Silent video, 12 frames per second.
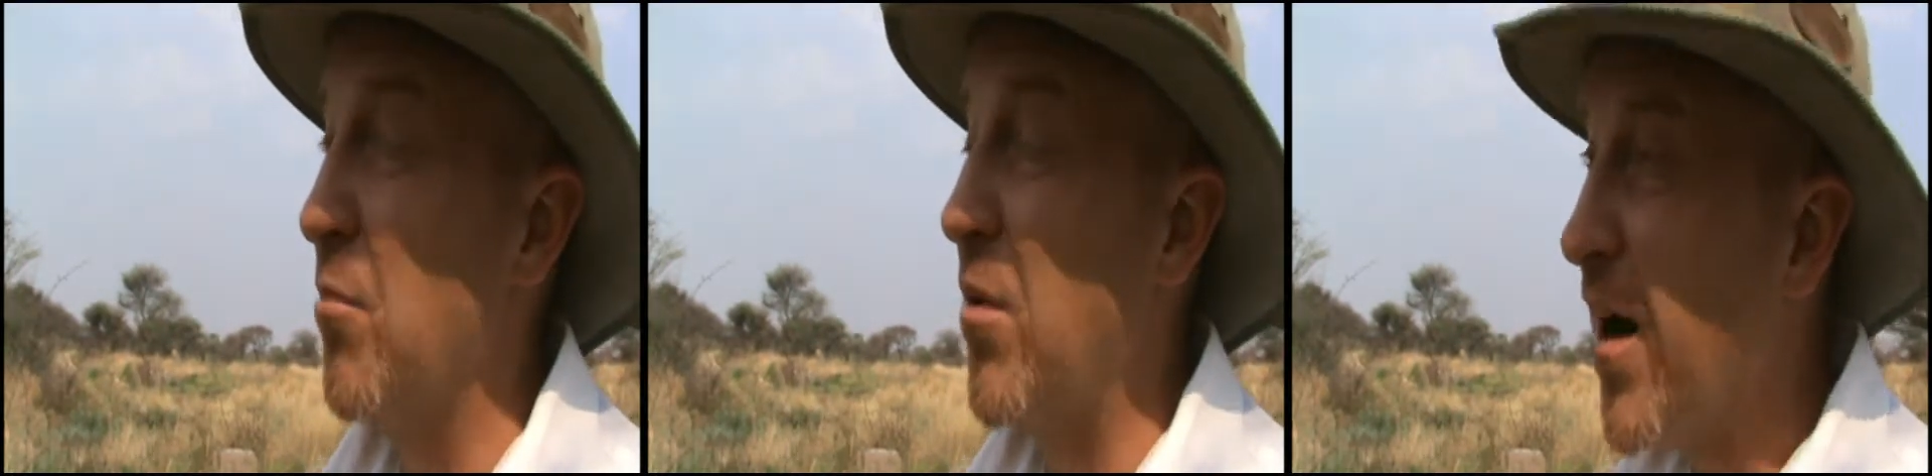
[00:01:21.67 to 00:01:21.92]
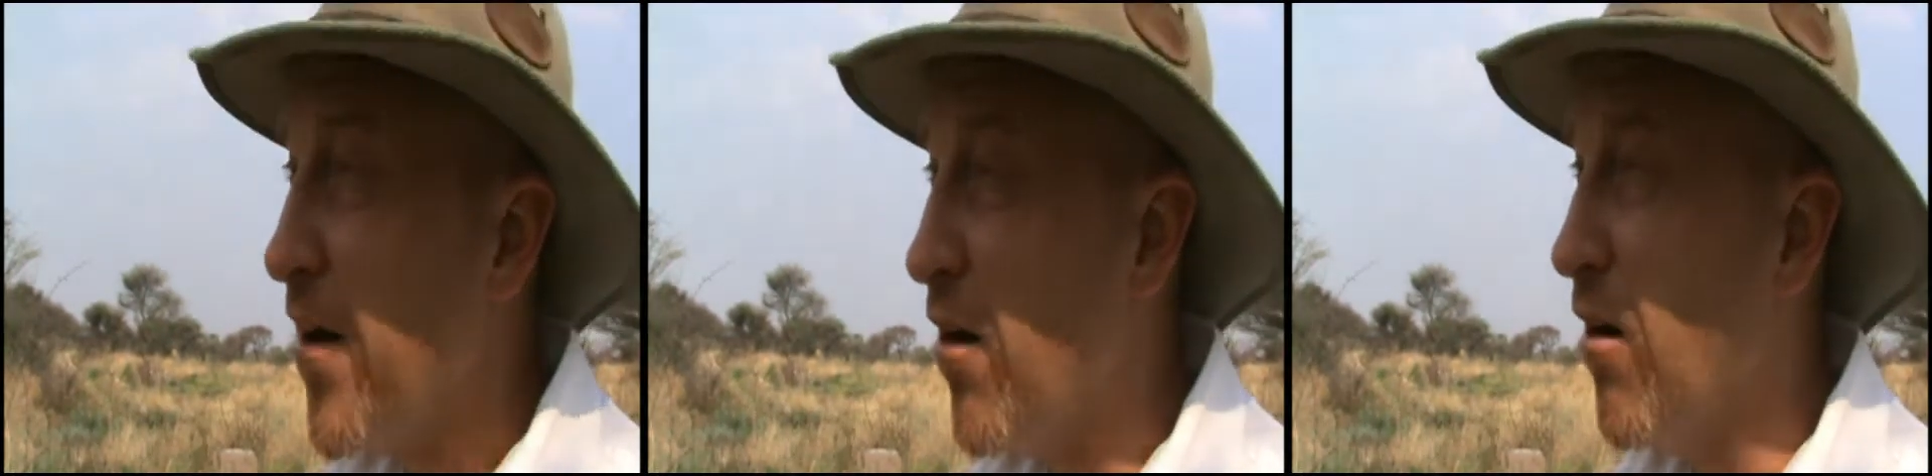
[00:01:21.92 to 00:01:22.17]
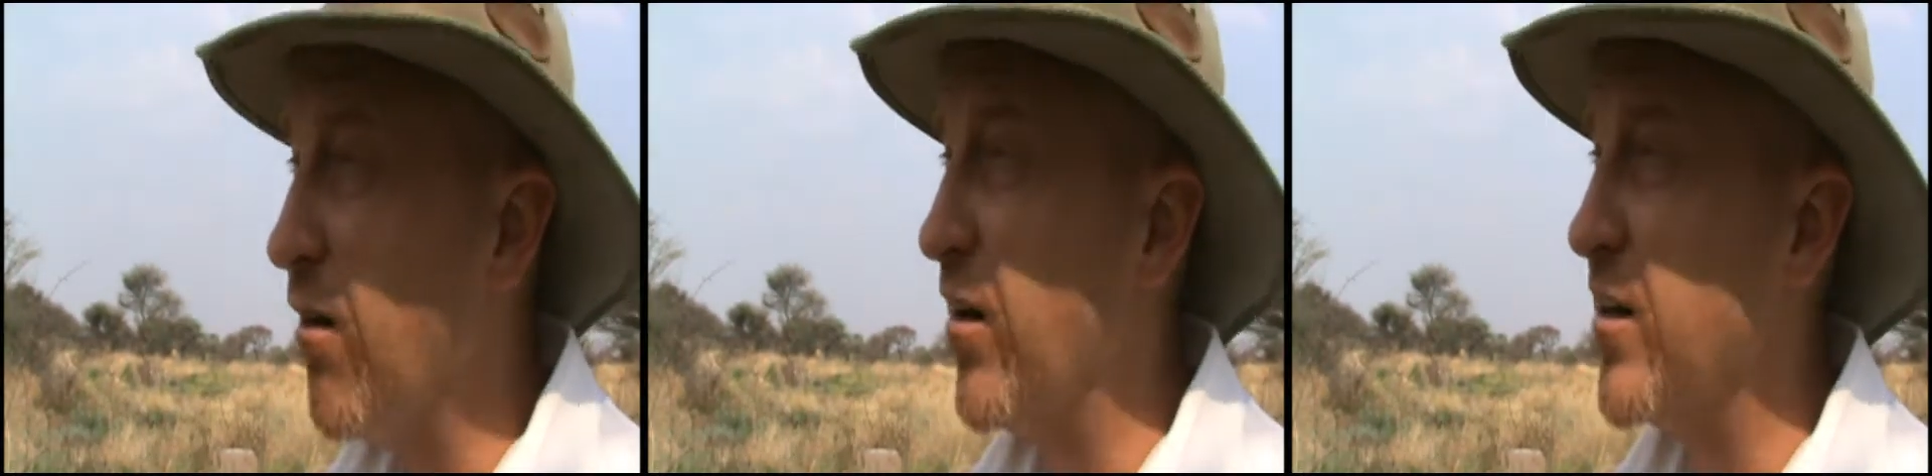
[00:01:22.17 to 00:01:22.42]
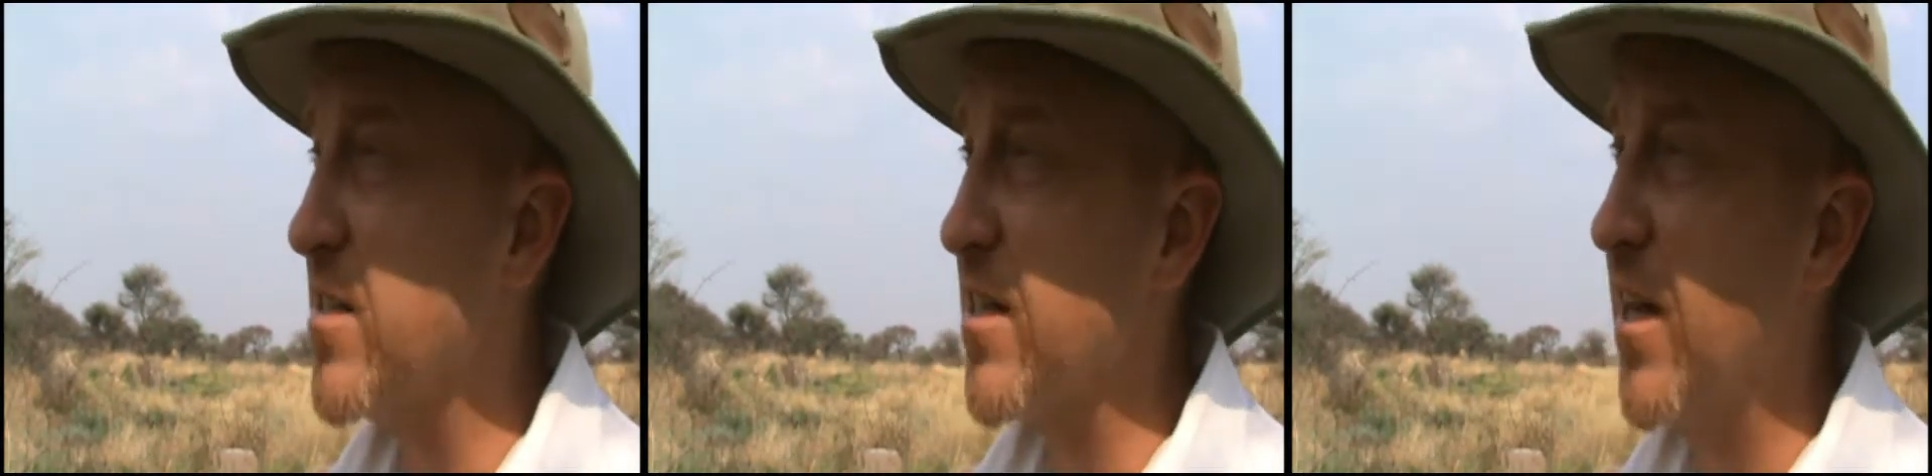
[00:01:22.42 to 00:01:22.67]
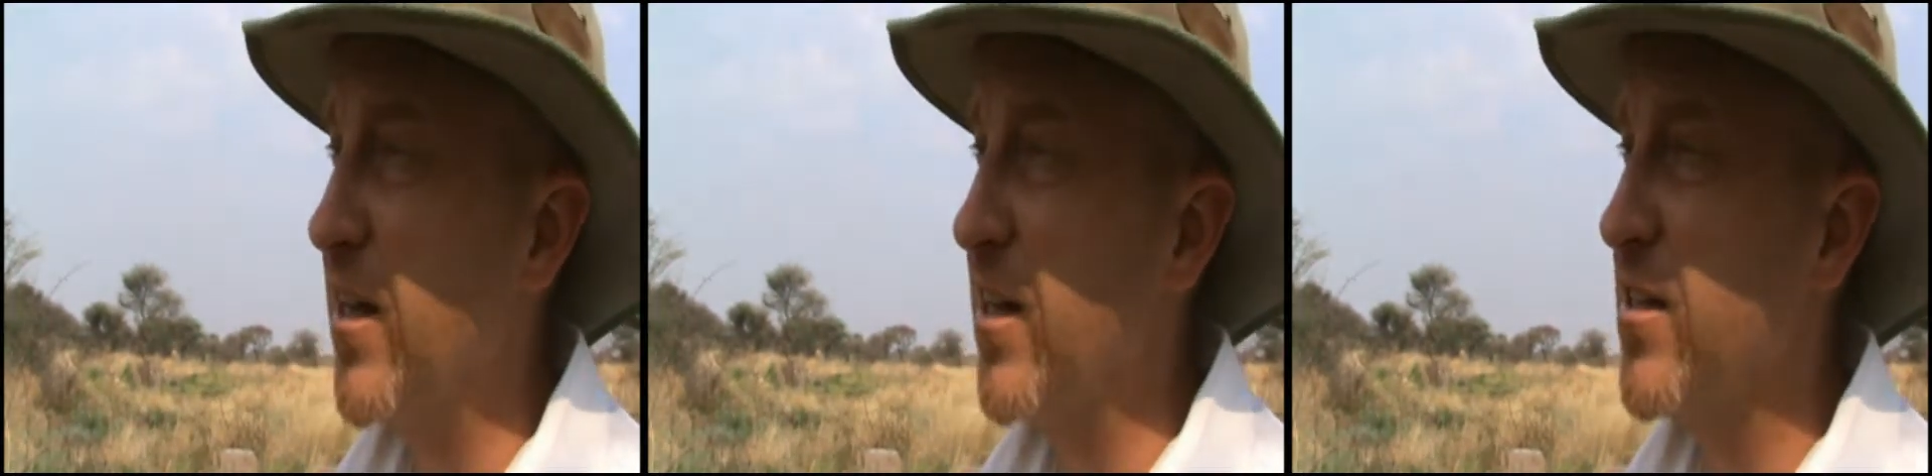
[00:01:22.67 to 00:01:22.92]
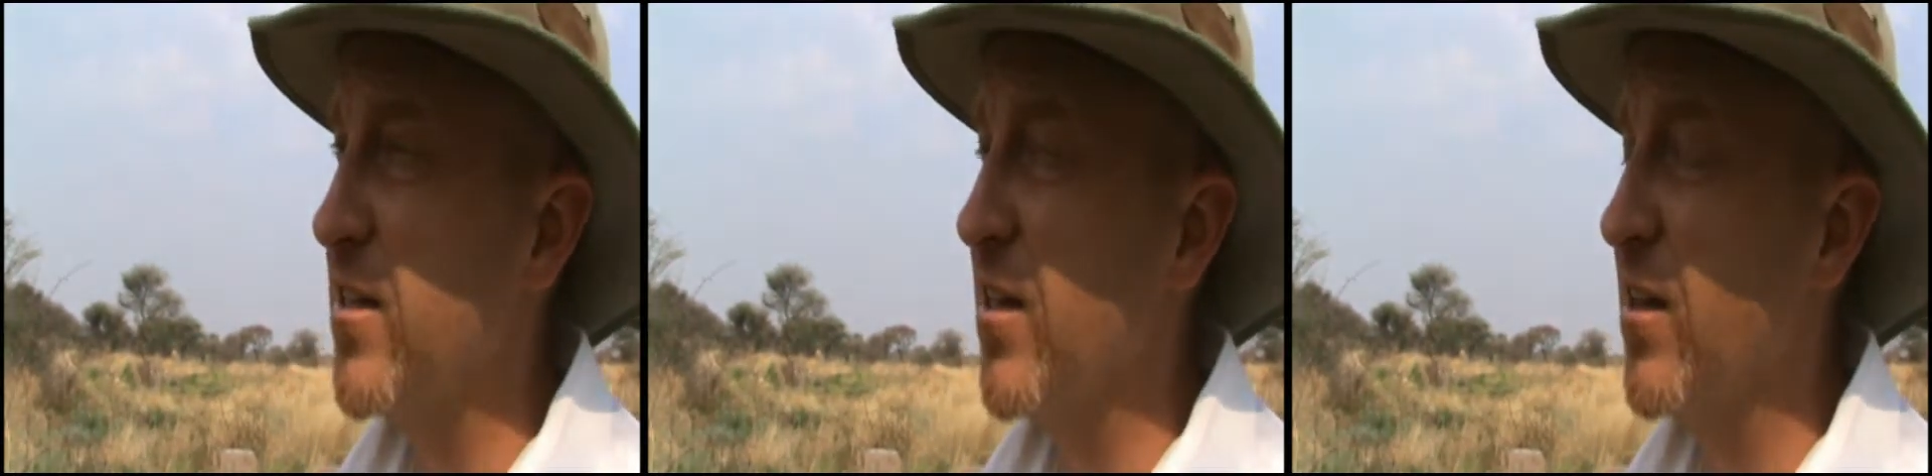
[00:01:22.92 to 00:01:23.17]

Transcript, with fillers: my heart and,